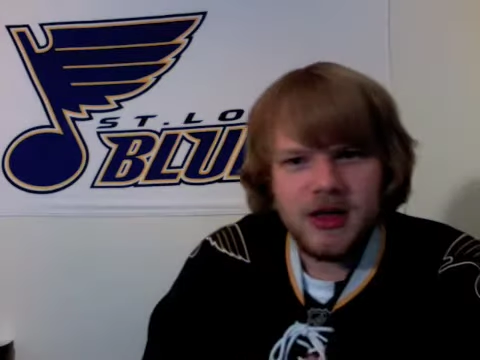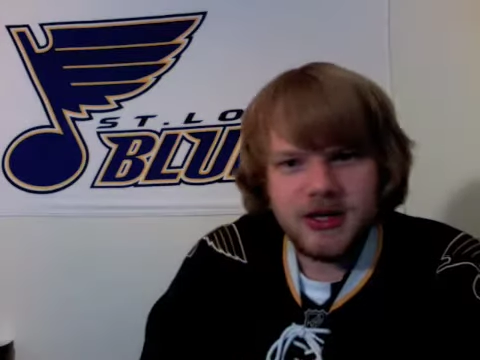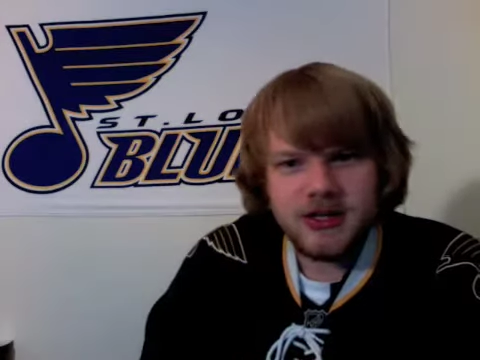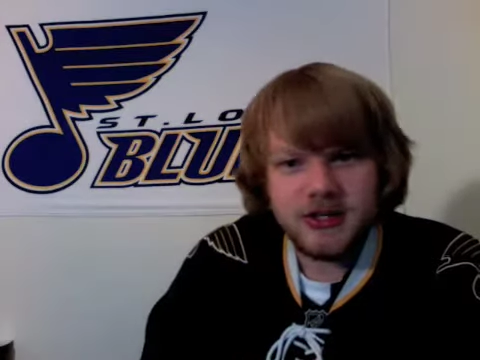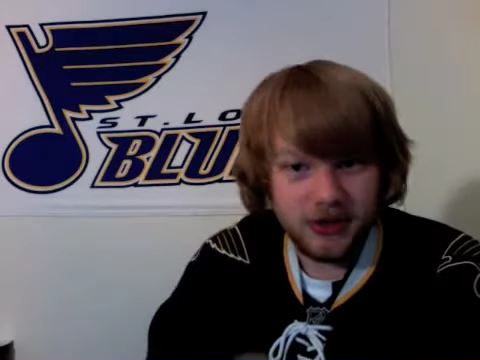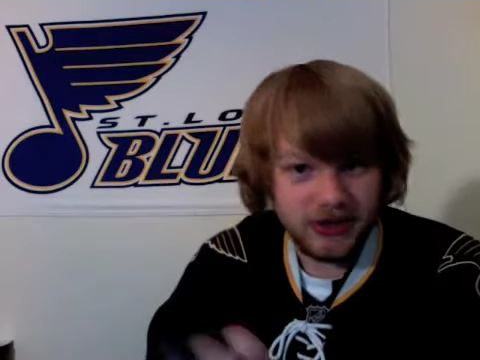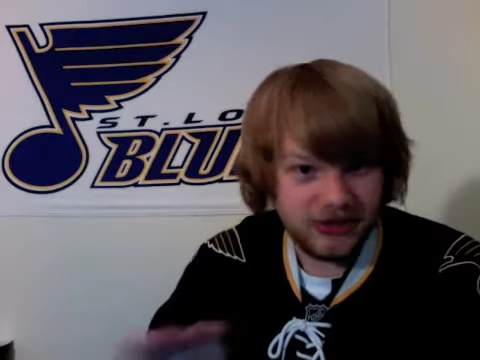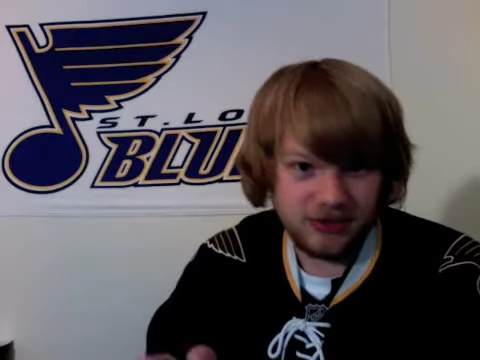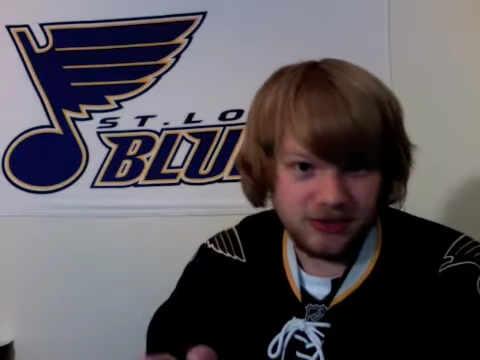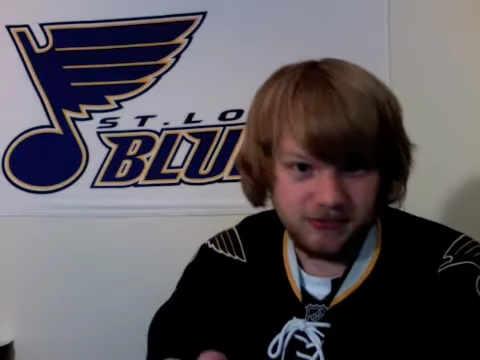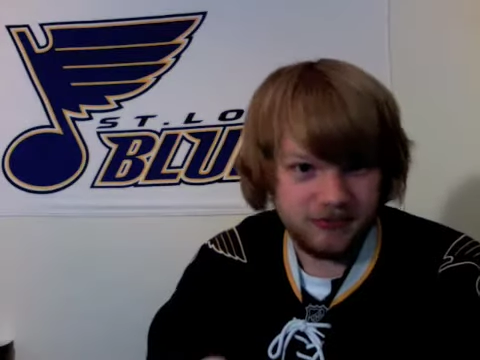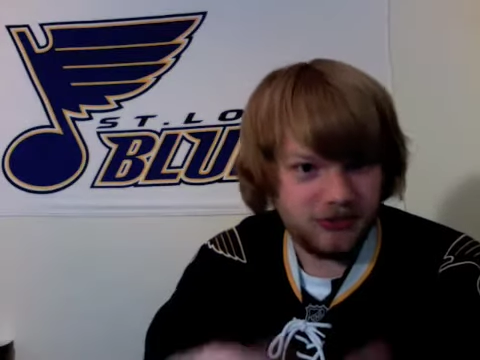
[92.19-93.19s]
So let's
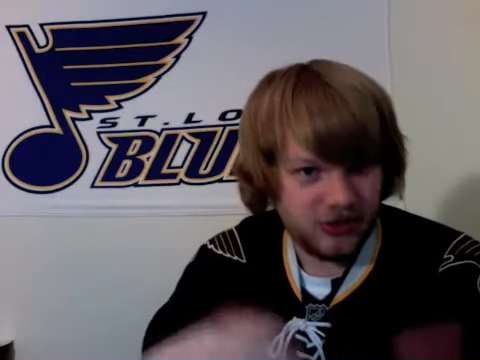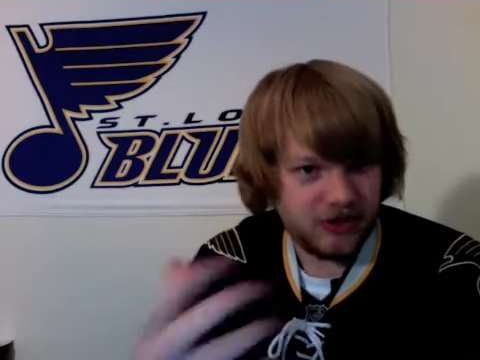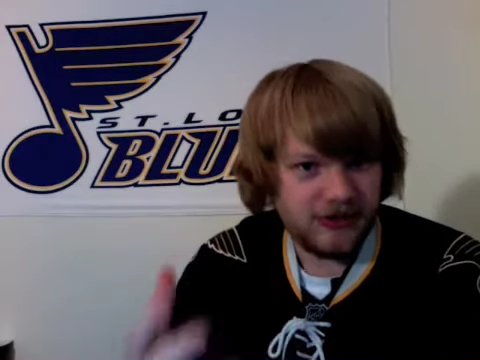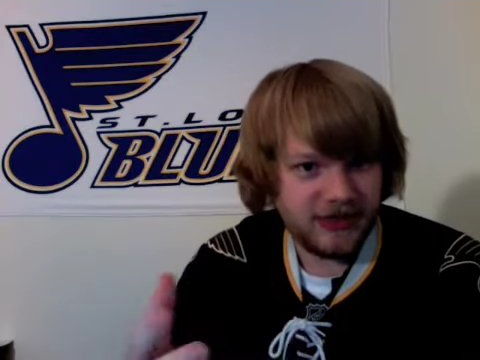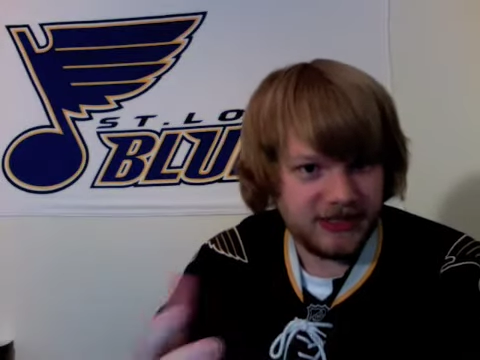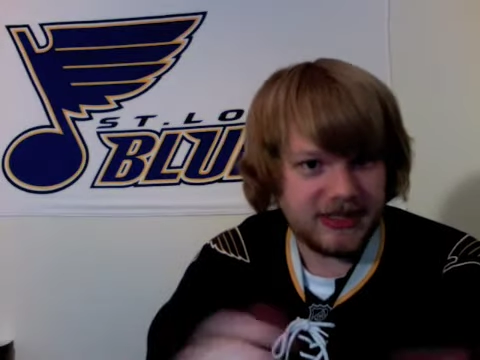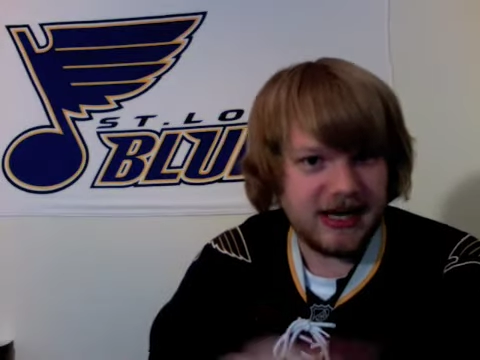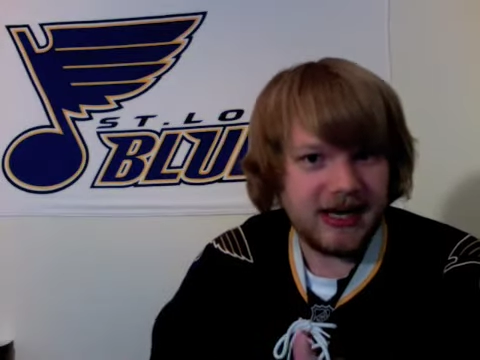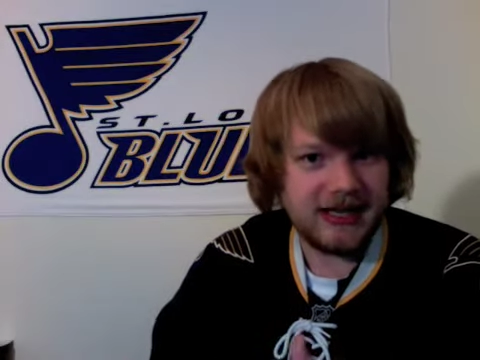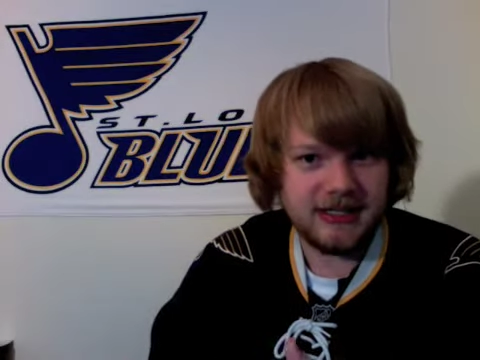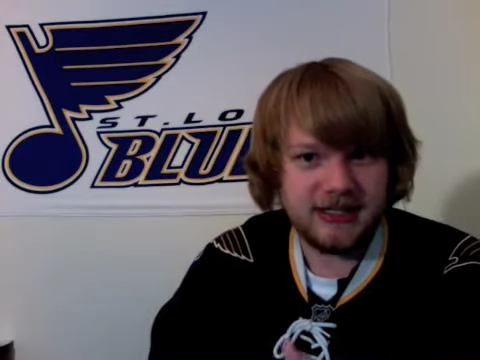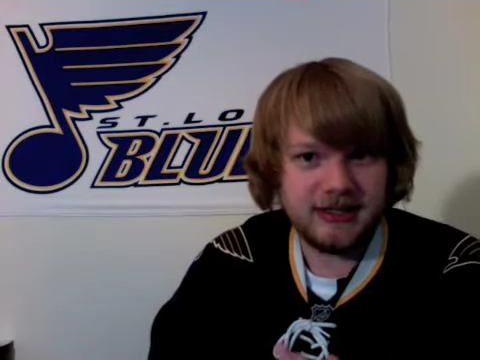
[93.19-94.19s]
talk about these
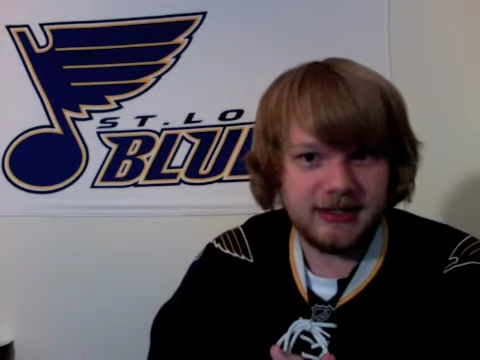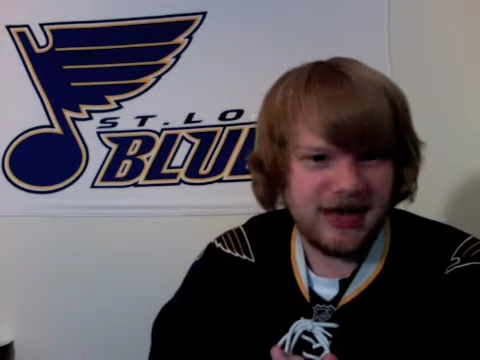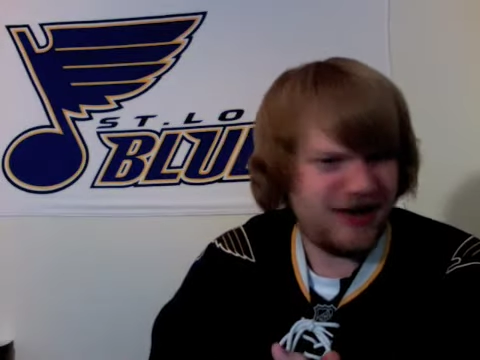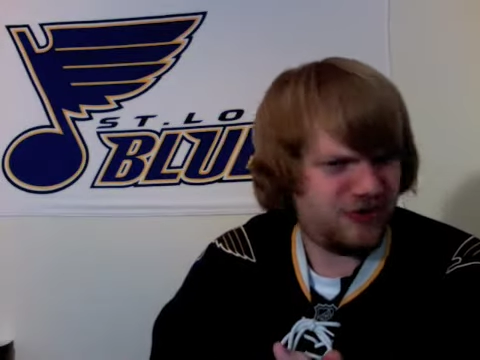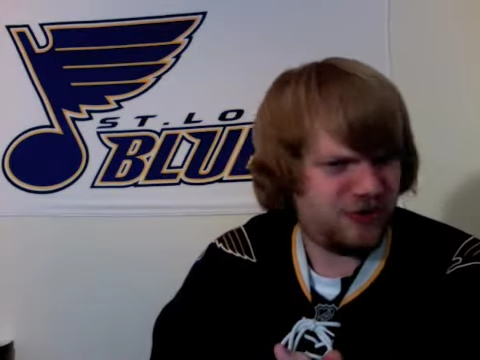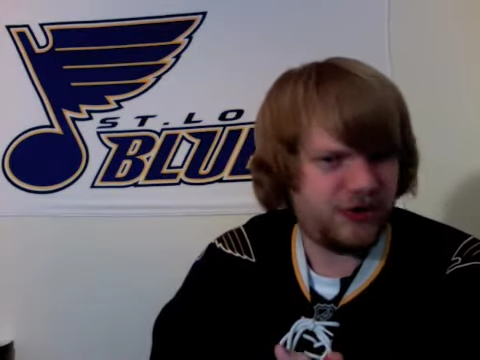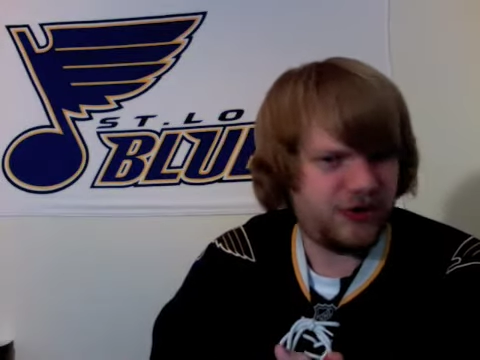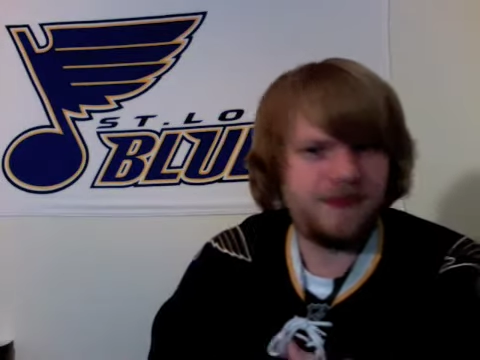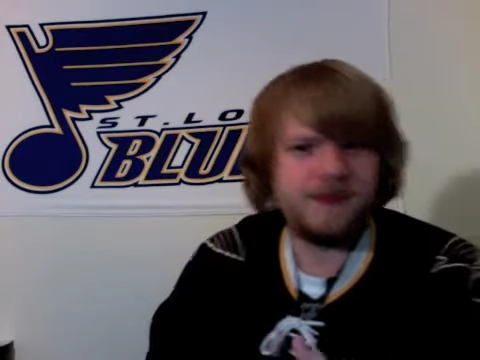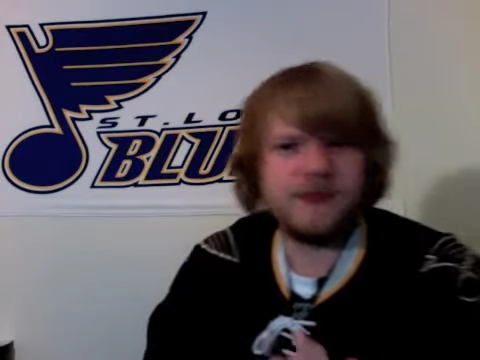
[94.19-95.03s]
guys in that order.